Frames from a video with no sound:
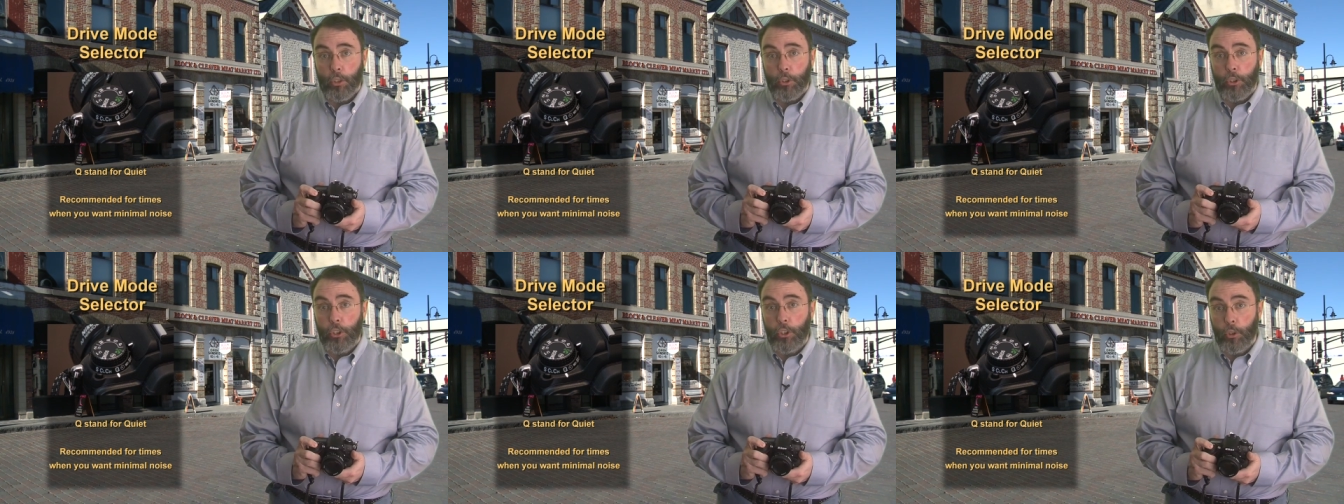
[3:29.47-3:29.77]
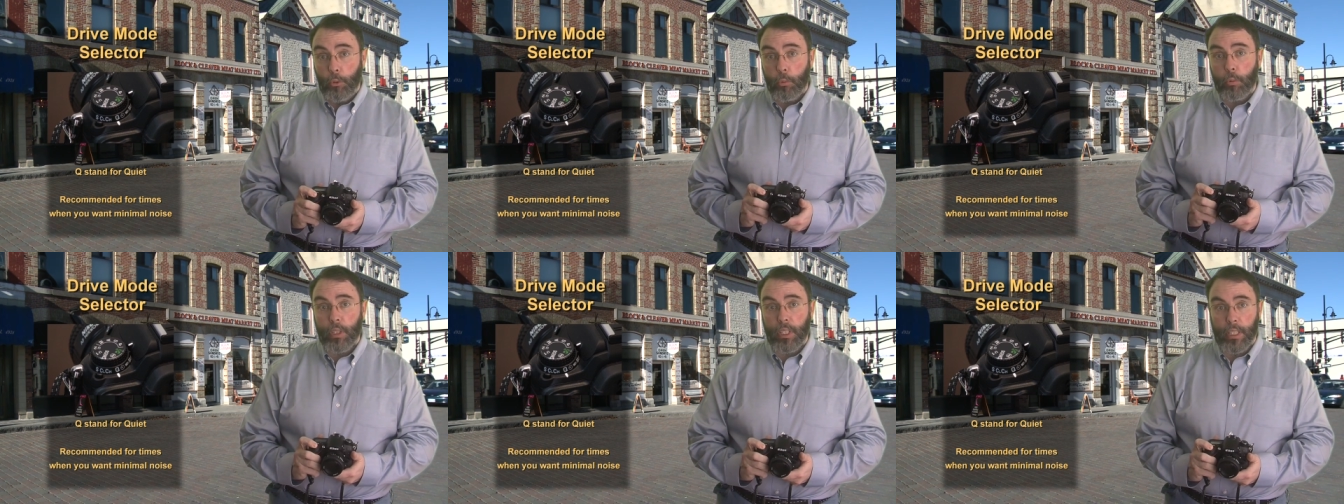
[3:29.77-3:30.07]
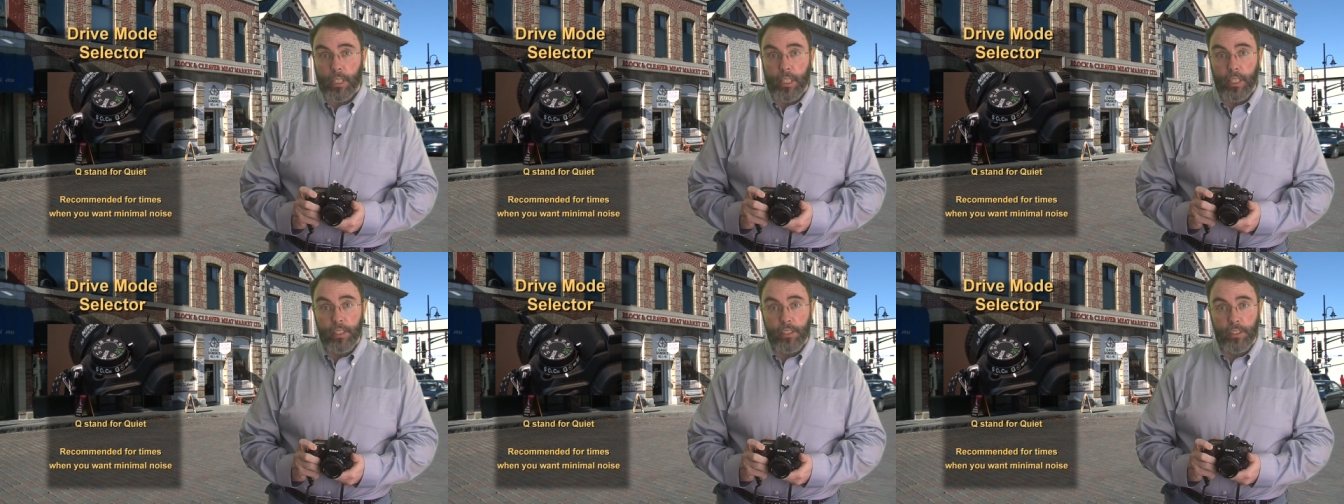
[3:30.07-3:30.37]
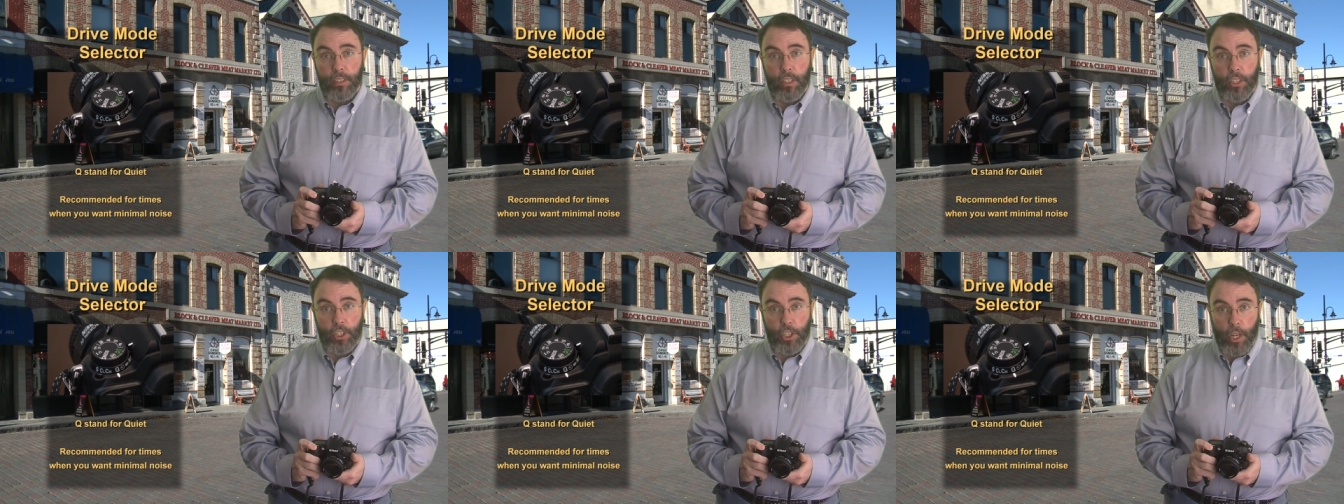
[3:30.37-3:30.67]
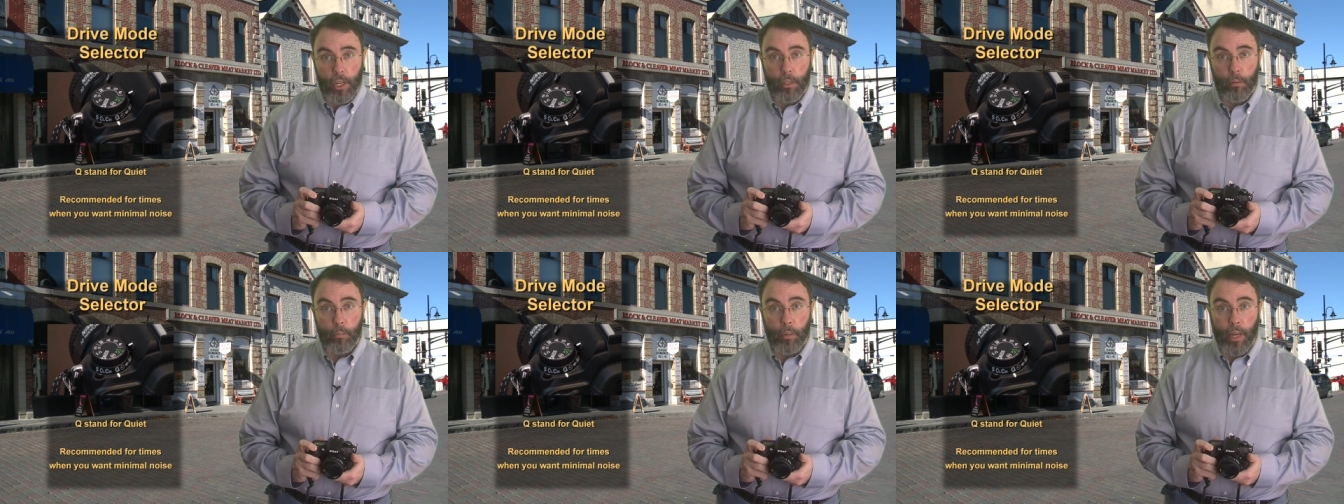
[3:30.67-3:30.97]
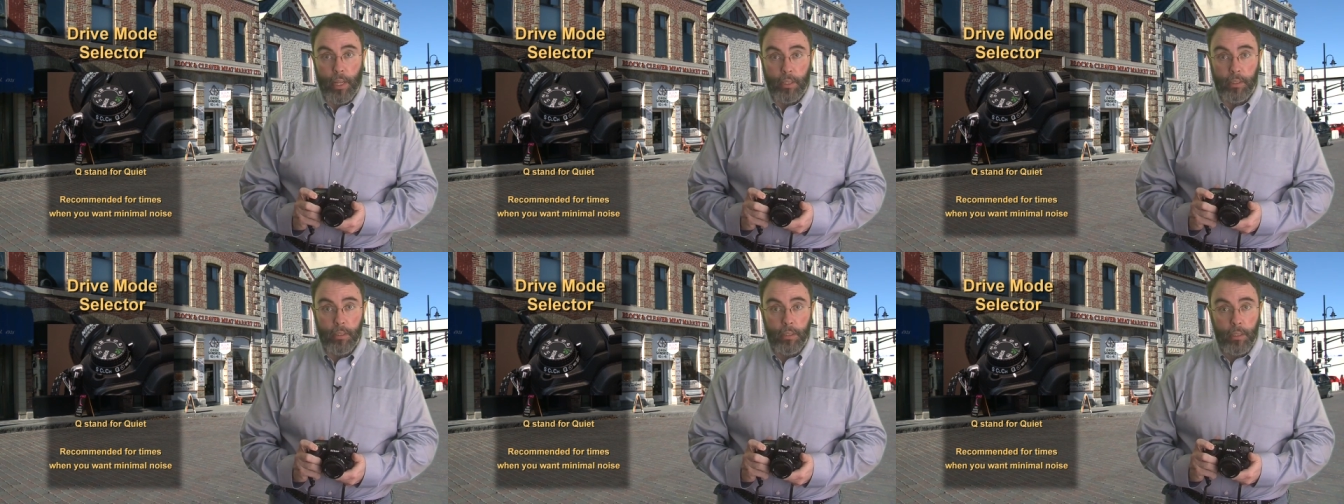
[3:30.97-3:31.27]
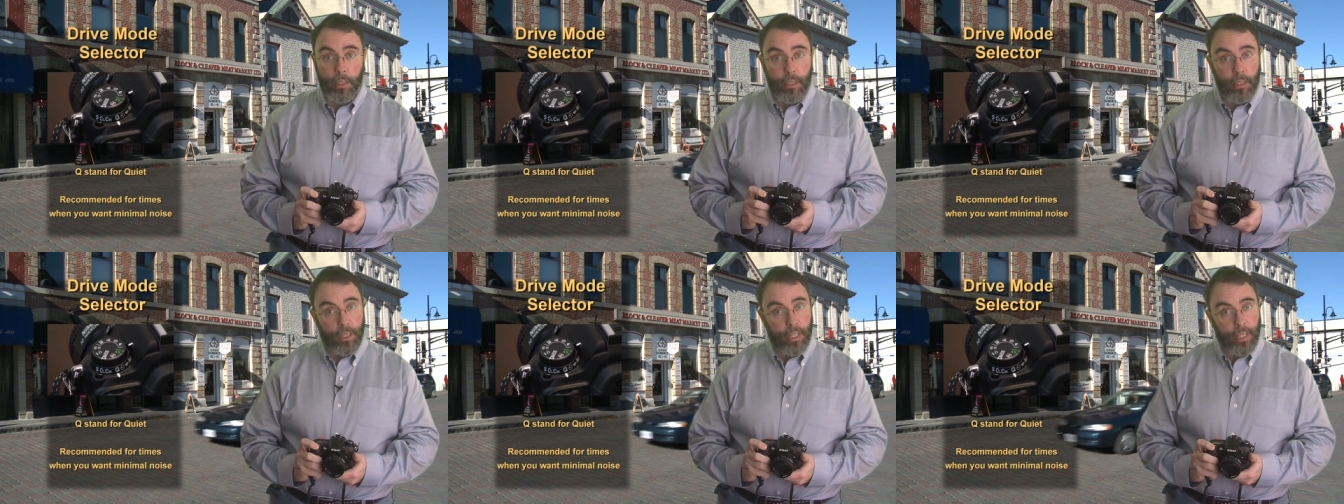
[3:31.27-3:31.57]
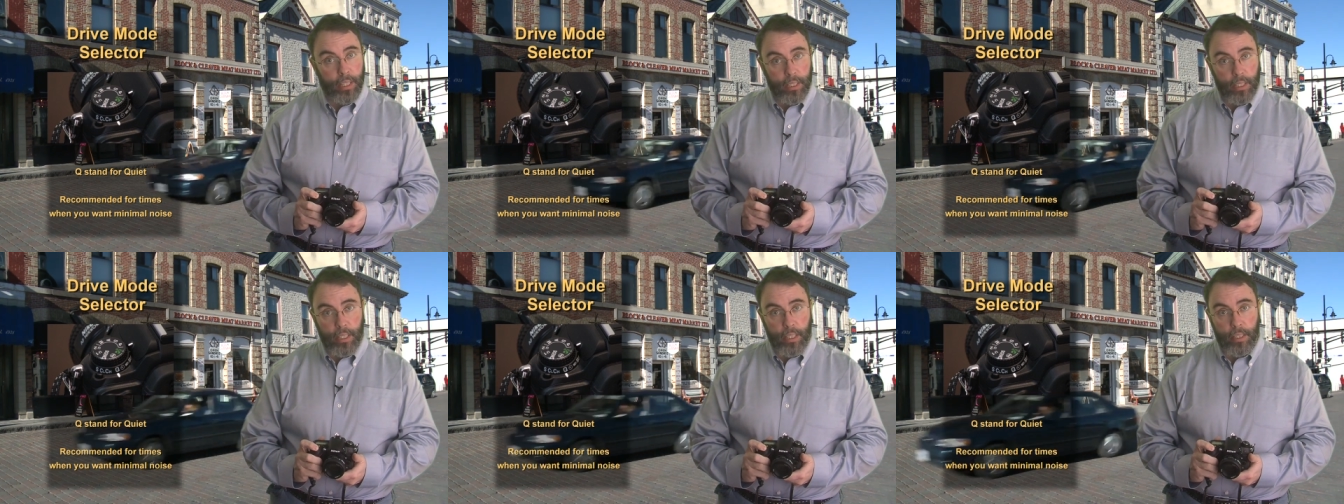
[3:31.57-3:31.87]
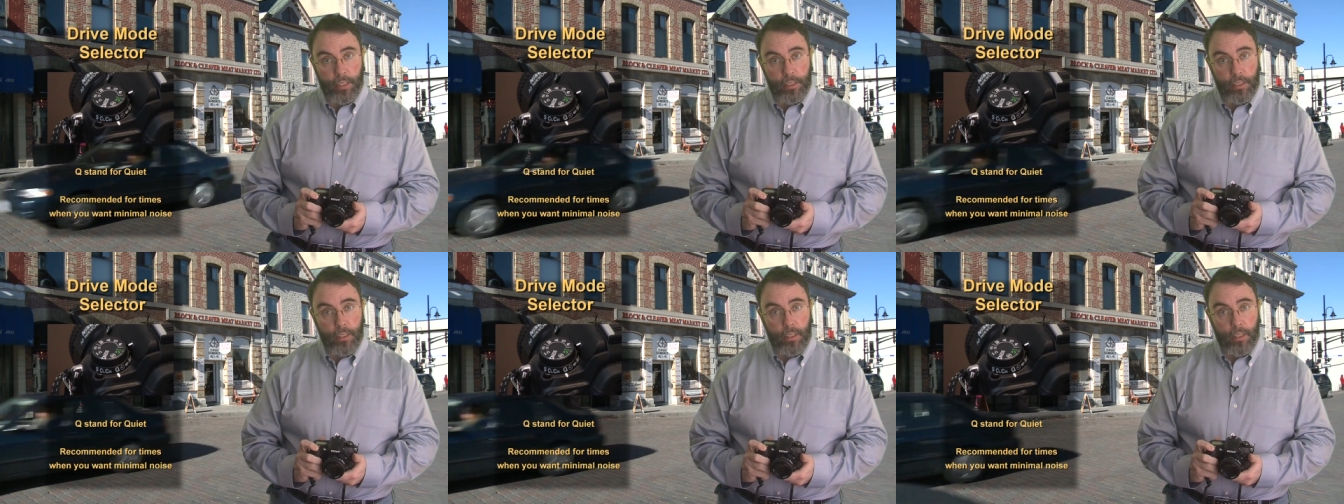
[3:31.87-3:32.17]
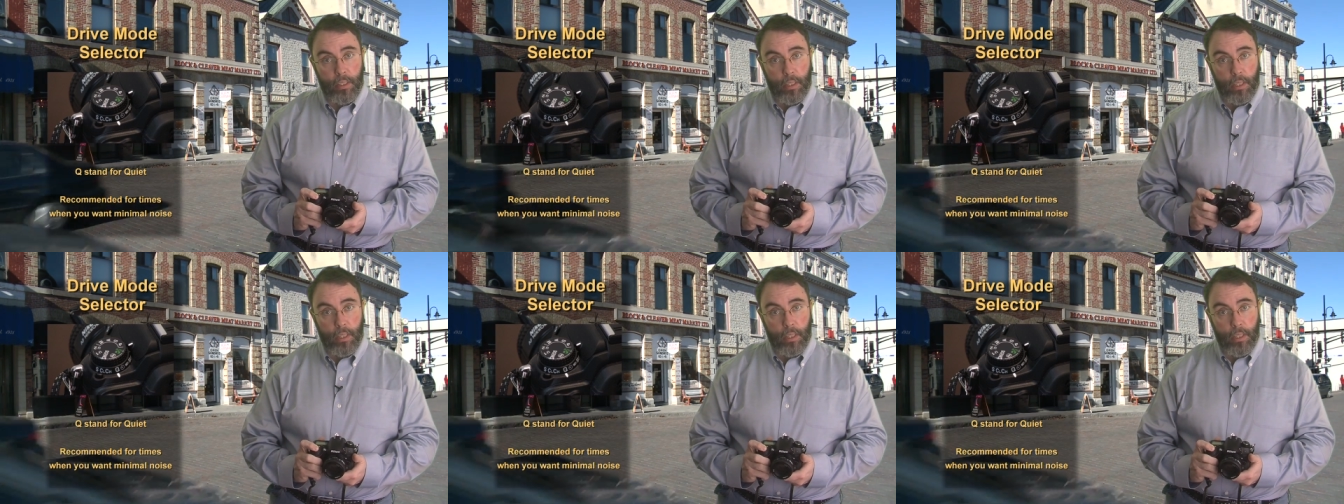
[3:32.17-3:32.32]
you release the shutter button, like this.